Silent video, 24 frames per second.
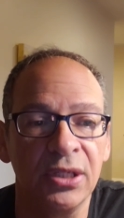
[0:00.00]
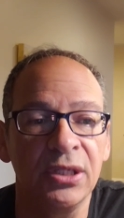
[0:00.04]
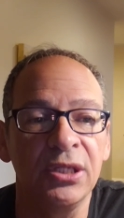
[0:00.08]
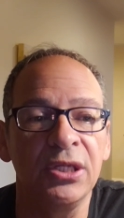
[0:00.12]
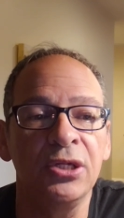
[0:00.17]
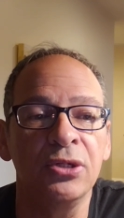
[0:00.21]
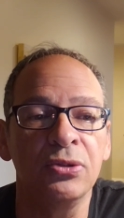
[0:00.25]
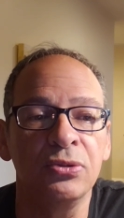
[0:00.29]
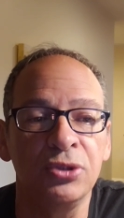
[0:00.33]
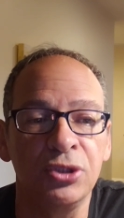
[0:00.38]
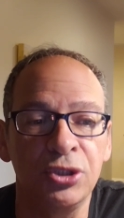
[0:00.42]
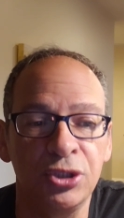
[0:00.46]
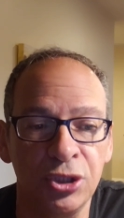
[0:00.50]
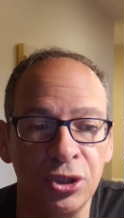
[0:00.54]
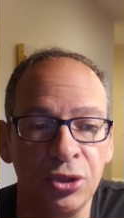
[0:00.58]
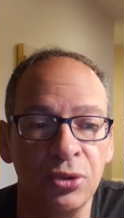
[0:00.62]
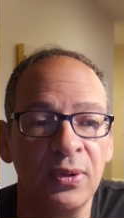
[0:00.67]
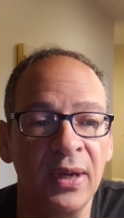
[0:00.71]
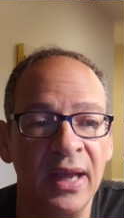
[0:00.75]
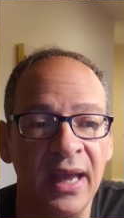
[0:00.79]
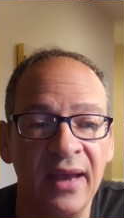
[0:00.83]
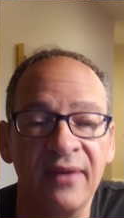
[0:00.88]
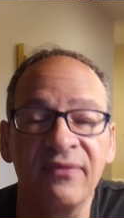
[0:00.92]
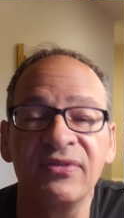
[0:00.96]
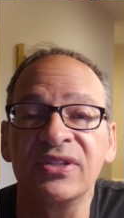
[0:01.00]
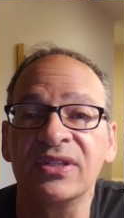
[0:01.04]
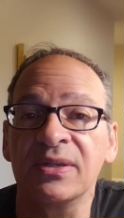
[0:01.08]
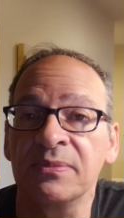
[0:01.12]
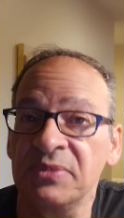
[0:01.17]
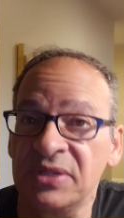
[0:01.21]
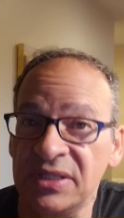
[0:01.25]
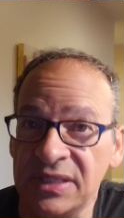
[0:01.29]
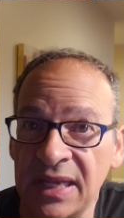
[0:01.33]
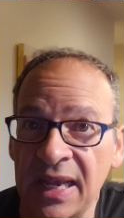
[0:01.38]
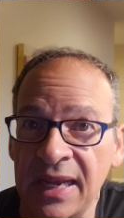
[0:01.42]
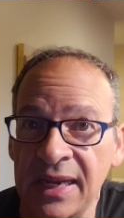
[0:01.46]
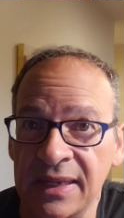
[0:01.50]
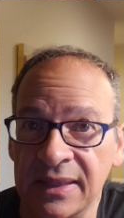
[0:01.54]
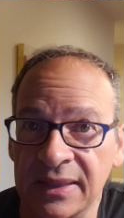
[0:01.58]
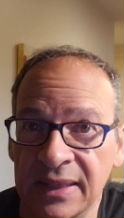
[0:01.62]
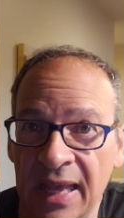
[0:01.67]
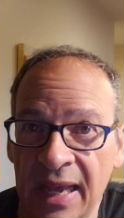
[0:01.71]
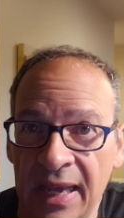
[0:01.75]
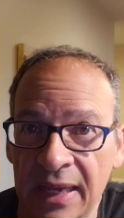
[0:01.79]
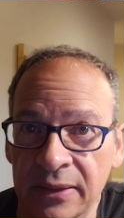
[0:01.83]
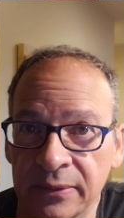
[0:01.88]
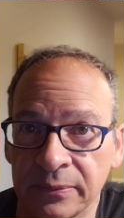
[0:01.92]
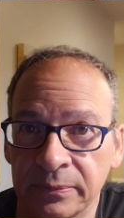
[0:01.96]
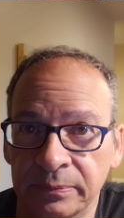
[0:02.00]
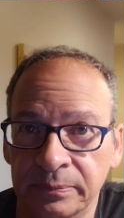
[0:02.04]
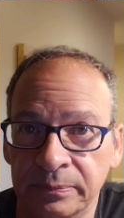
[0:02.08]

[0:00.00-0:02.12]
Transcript: You do have some say in that.